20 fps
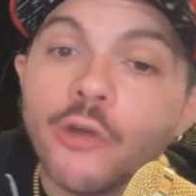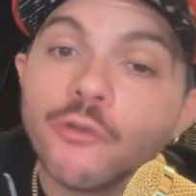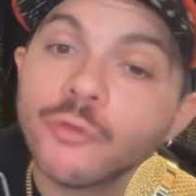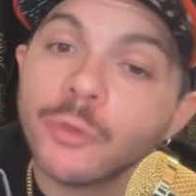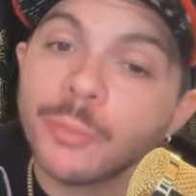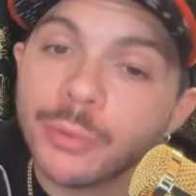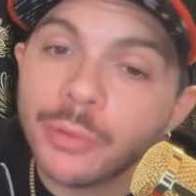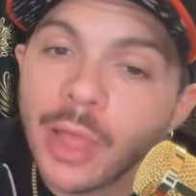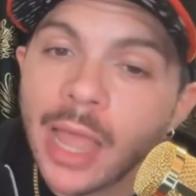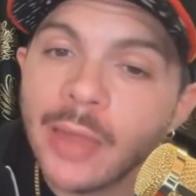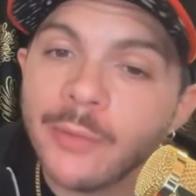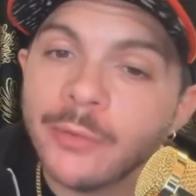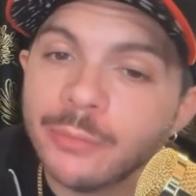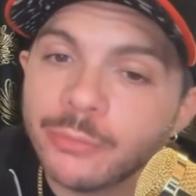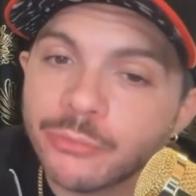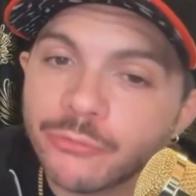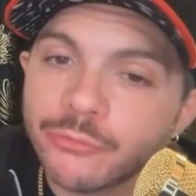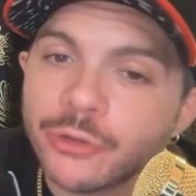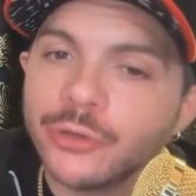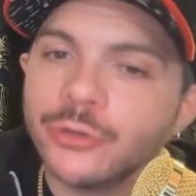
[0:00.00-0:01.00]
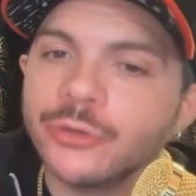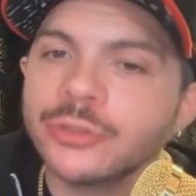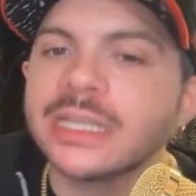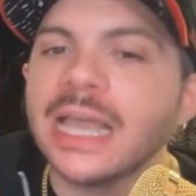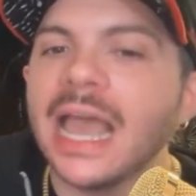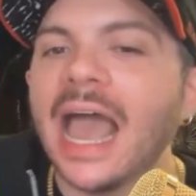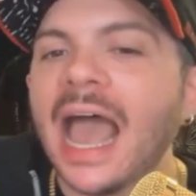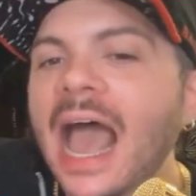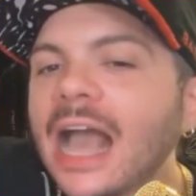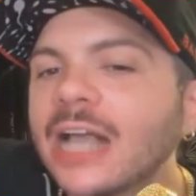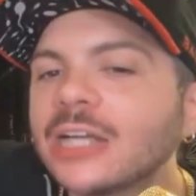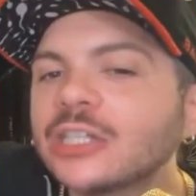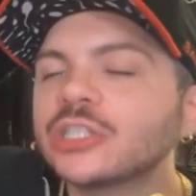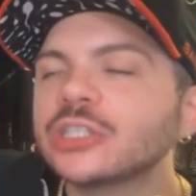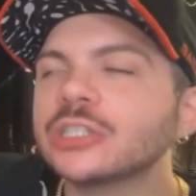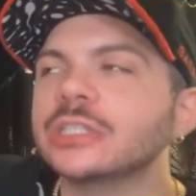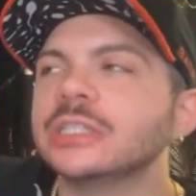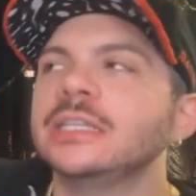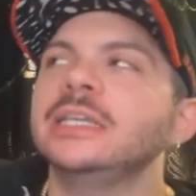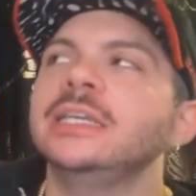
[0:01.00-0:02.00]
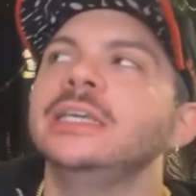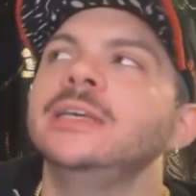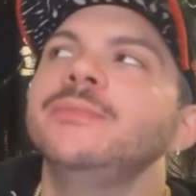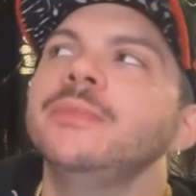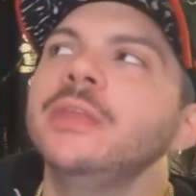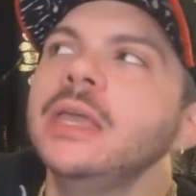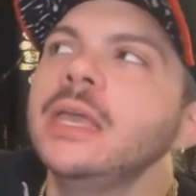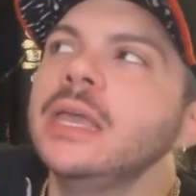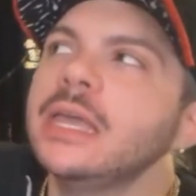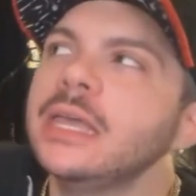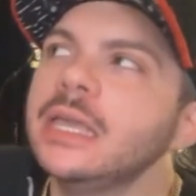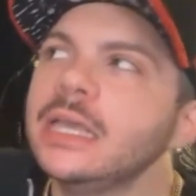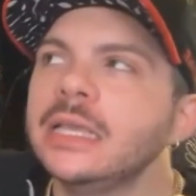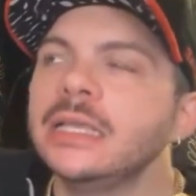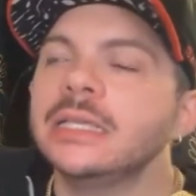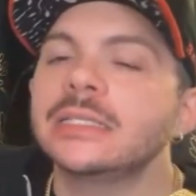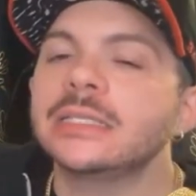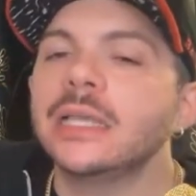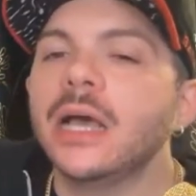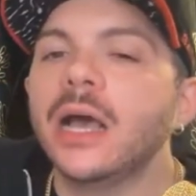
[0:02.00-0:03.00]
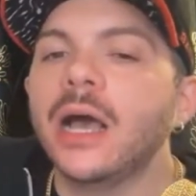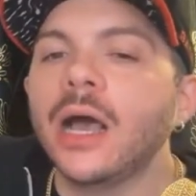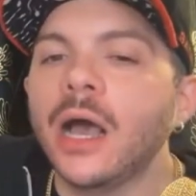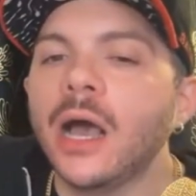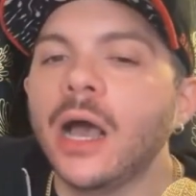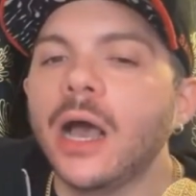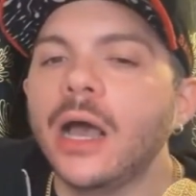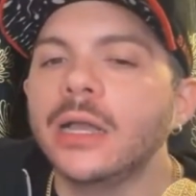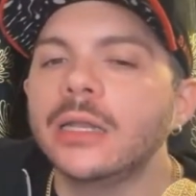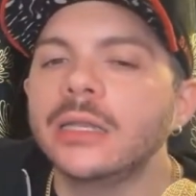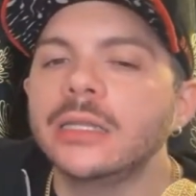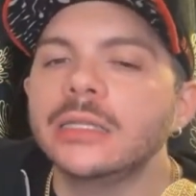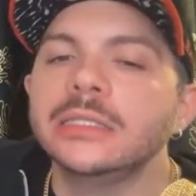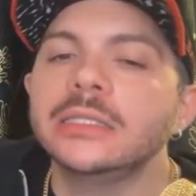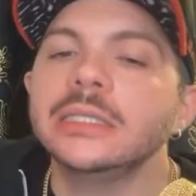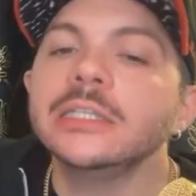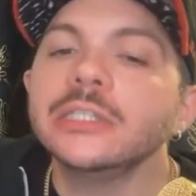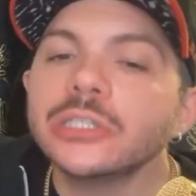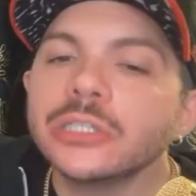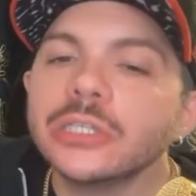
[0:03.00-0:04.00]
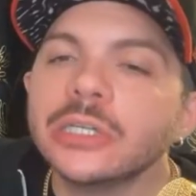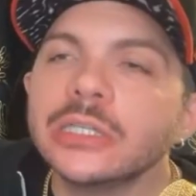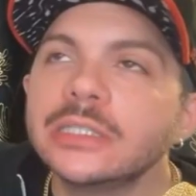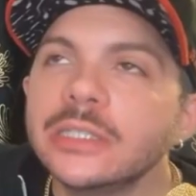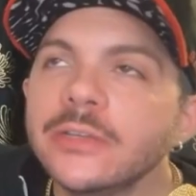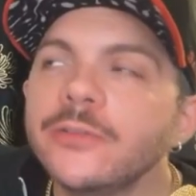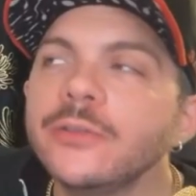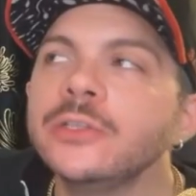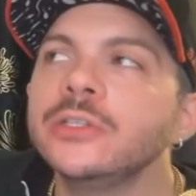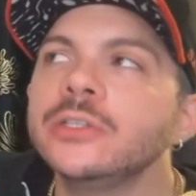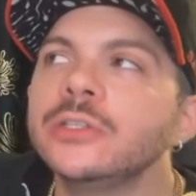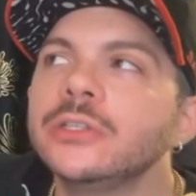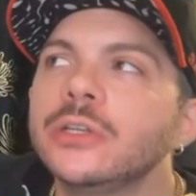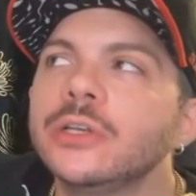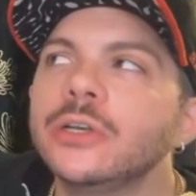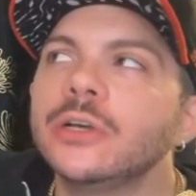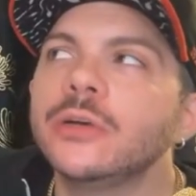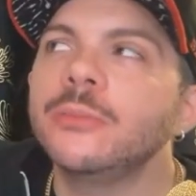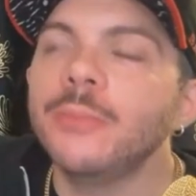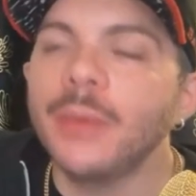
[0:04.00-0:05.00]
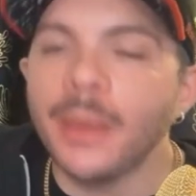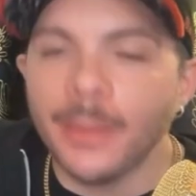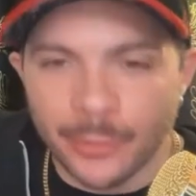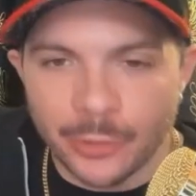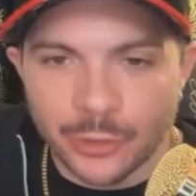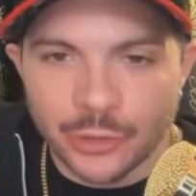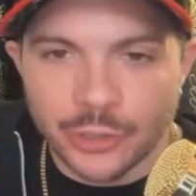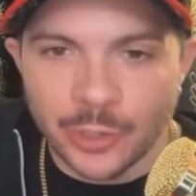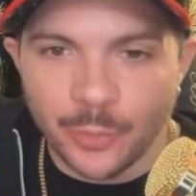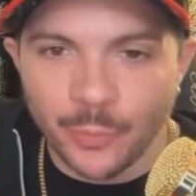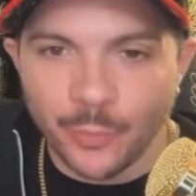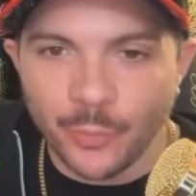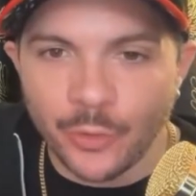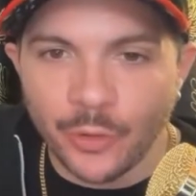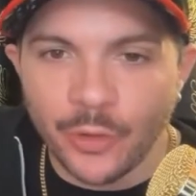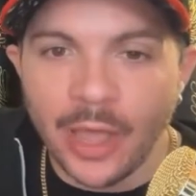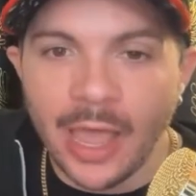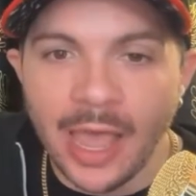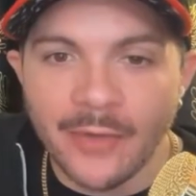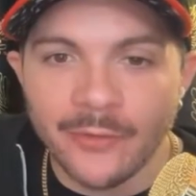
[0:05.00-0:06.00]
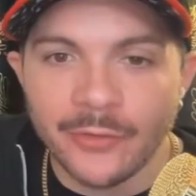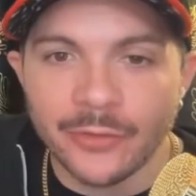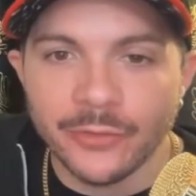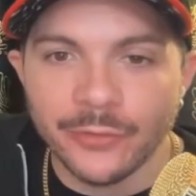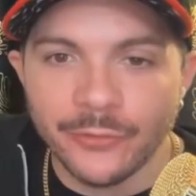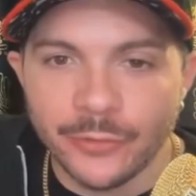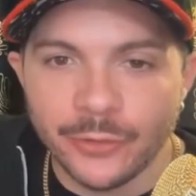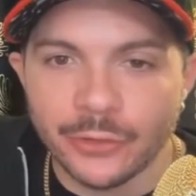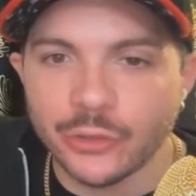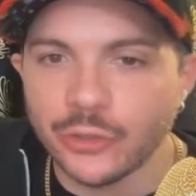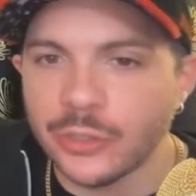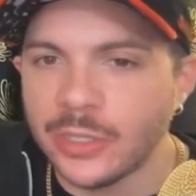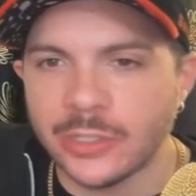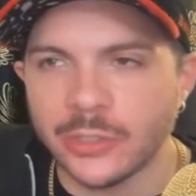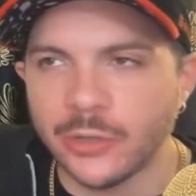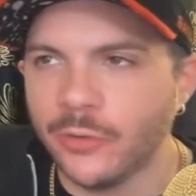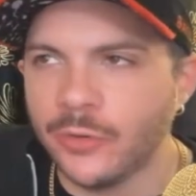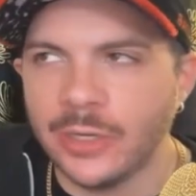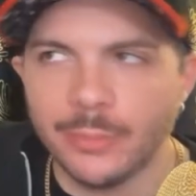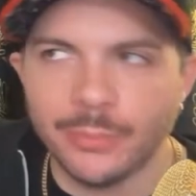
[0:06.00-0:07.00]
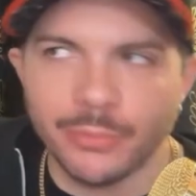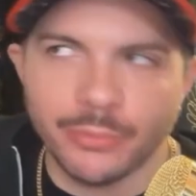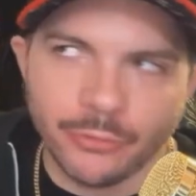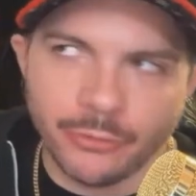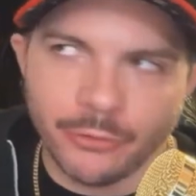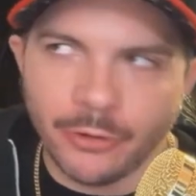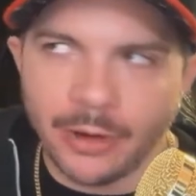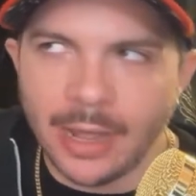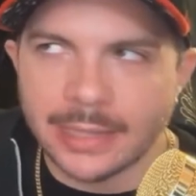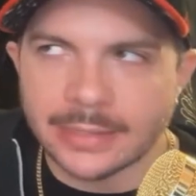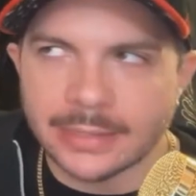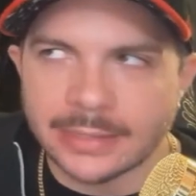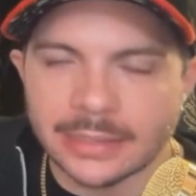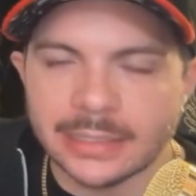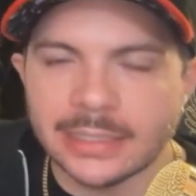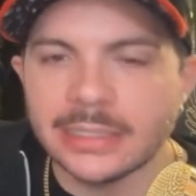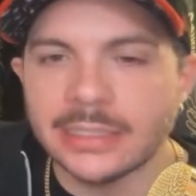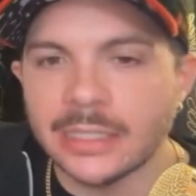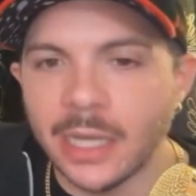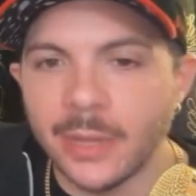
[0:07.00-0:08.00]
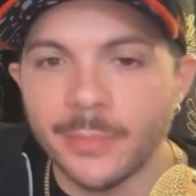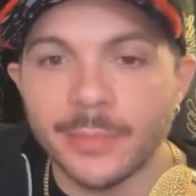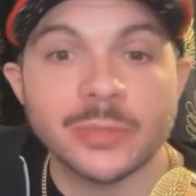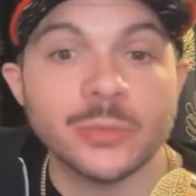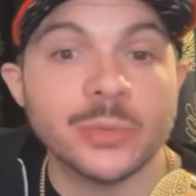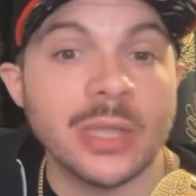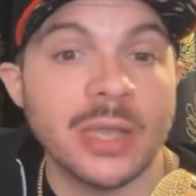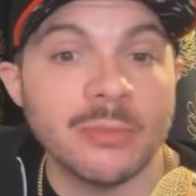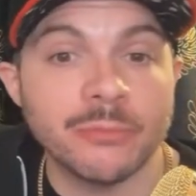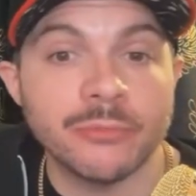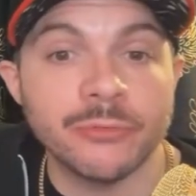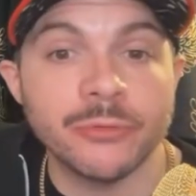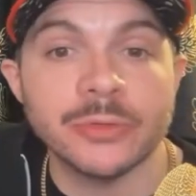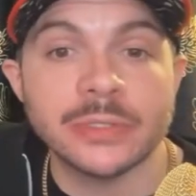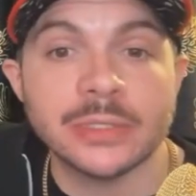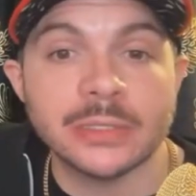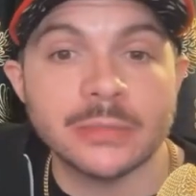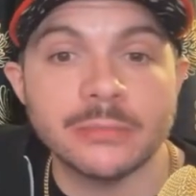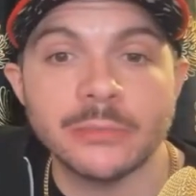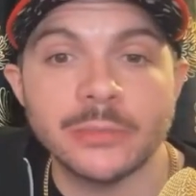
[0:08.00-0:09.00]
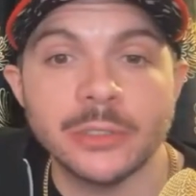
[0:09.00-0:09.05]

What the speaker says: Reply with Bruce actually is a different membership we'll have in the future that's already practically done because we have Bruce,